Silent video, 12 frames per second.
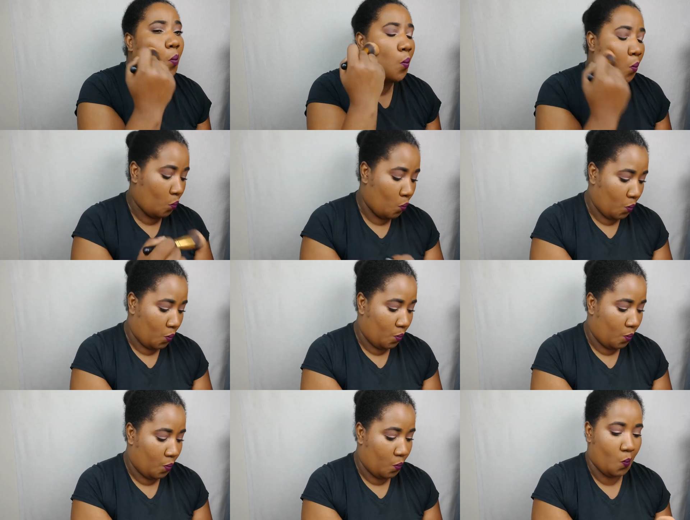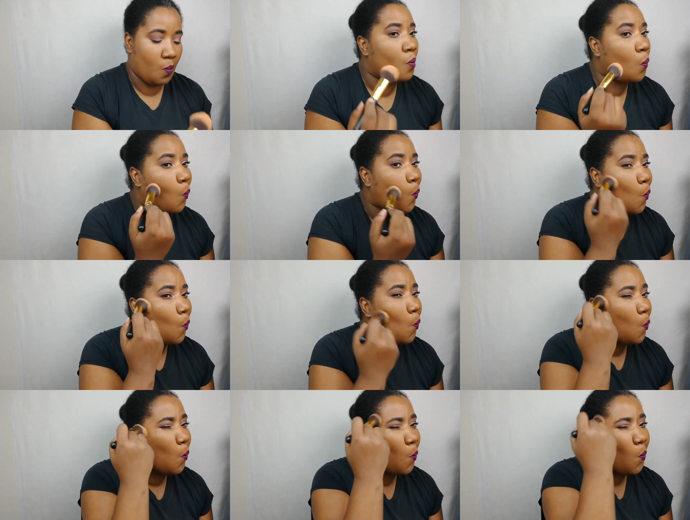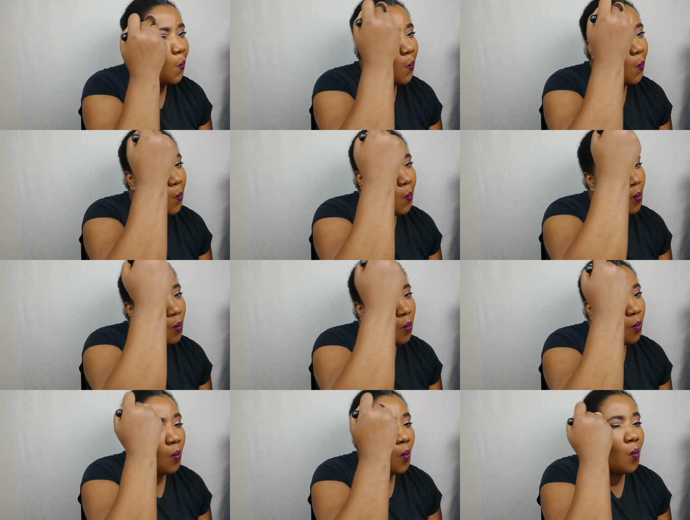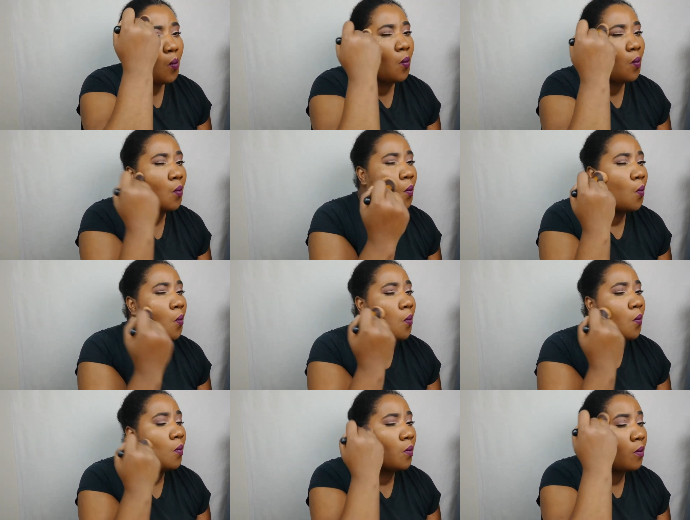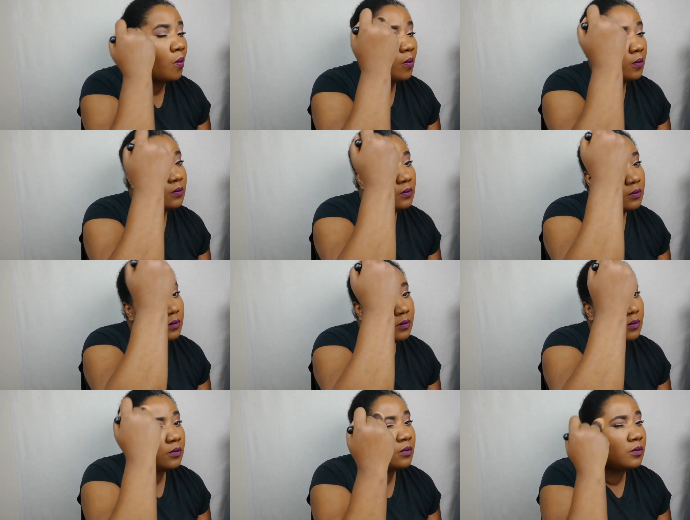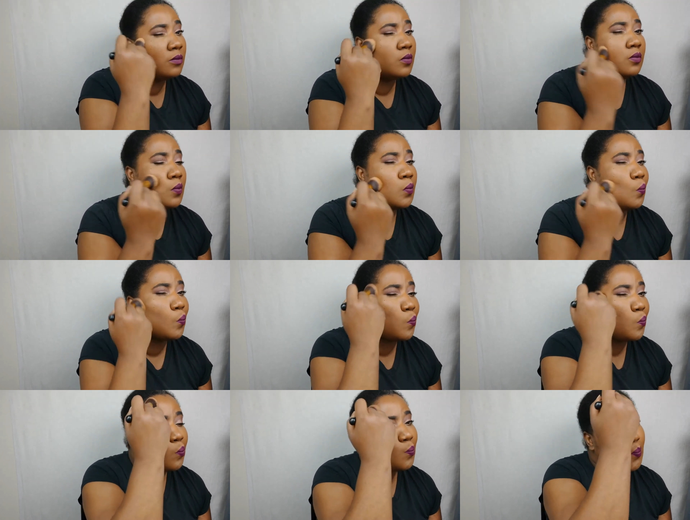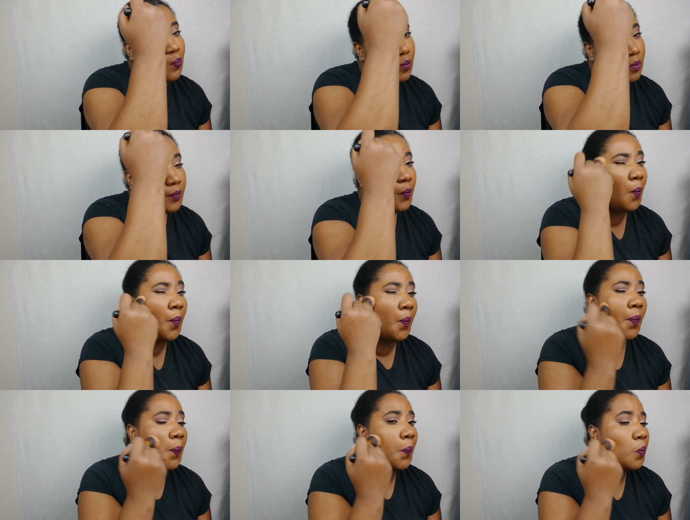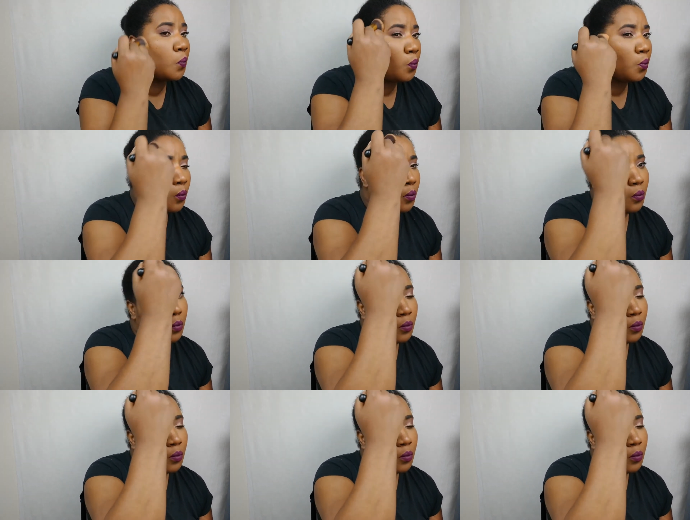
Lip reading: [no speech]